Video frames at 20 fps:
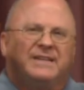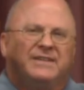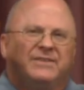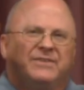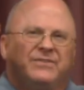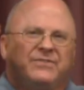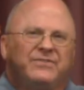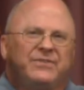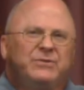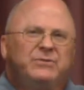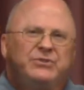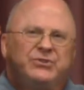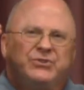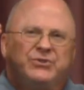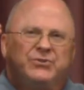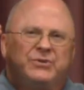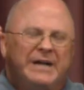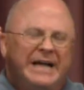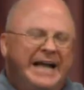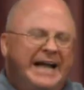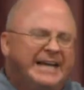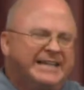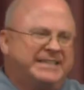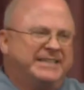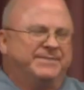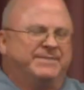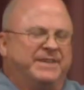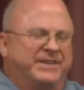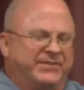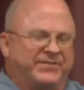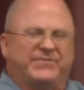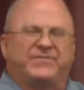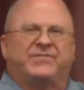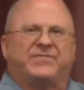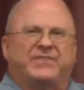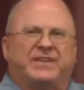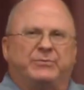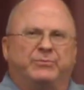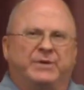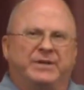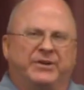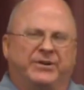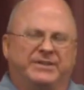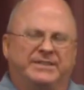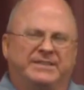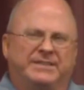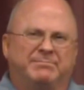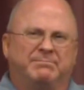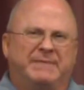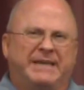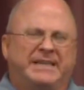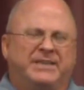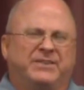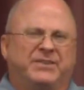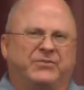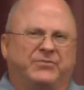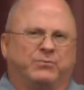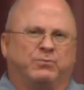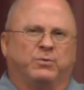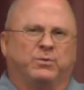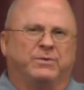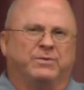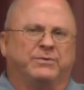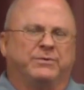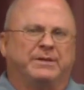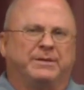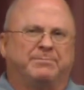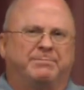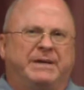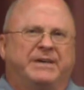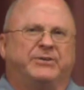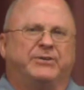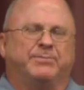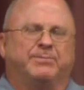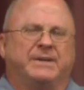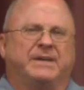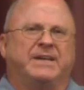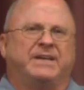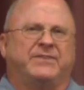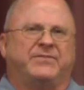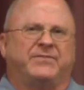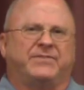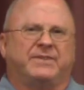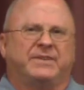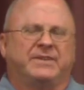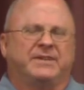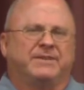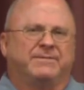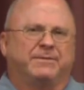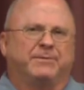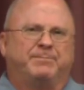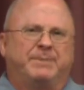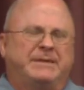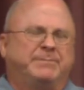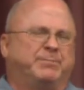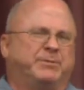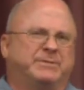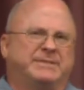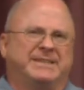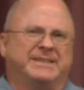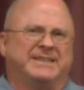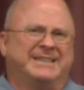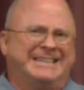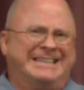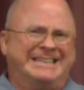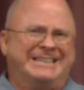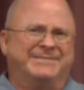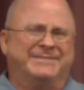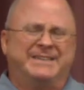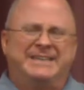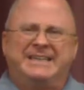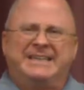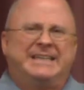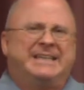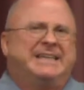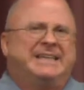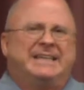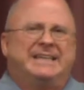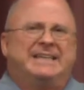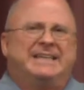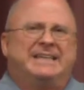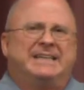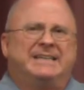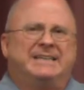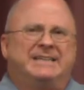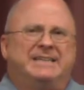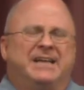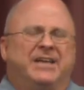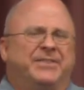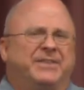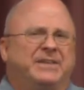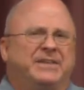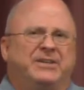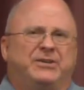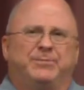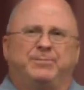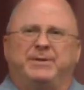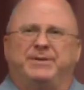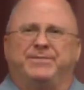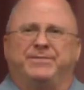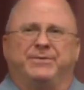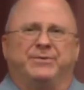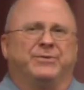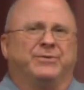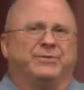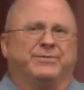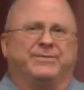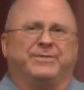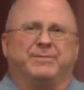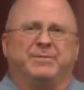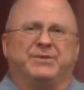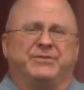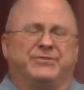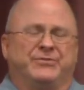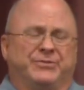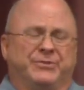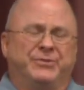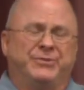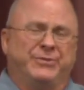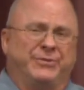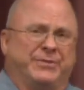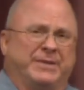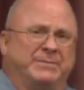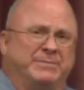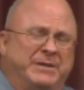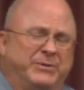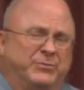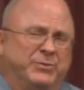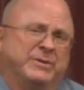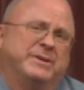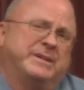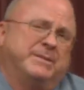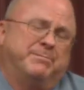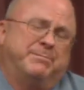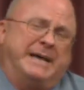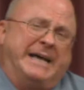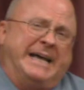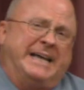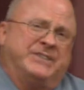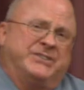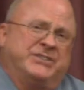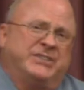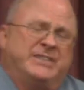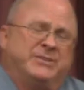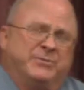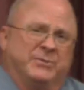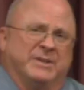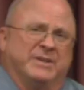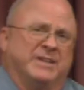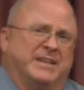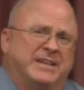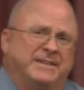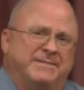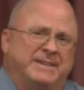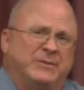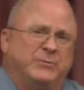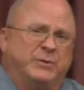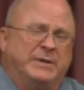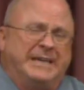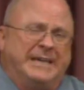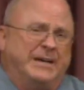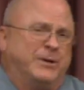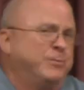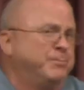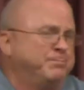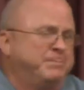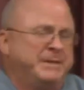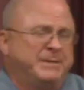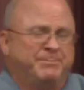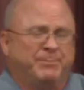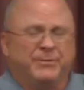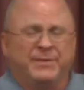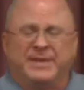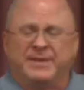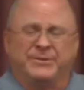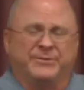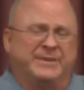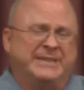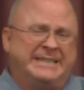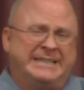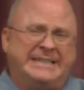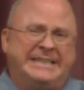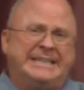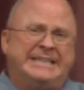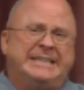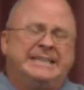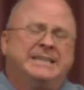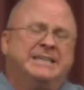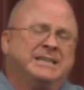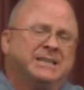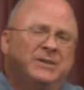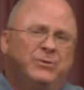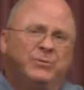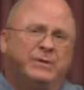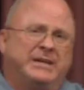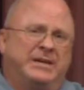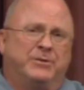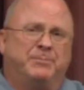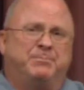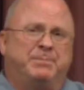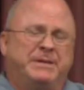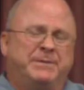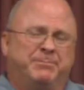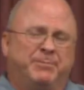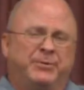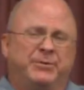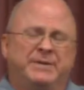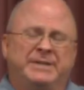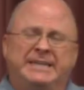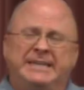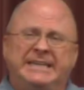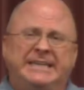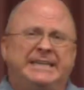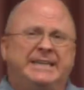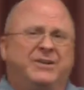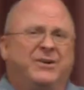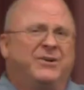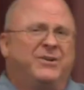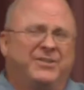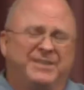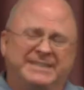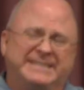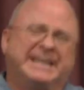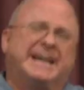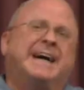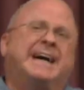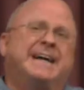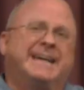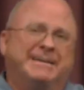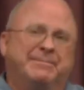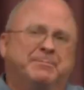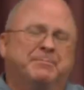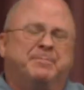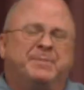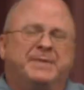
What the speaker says: social activists and we are to make this world a better place for people to live. Nothing could be further from the truth. I mean, we're compassionate, we're loving, we help people that are in need. We help people in need all the time.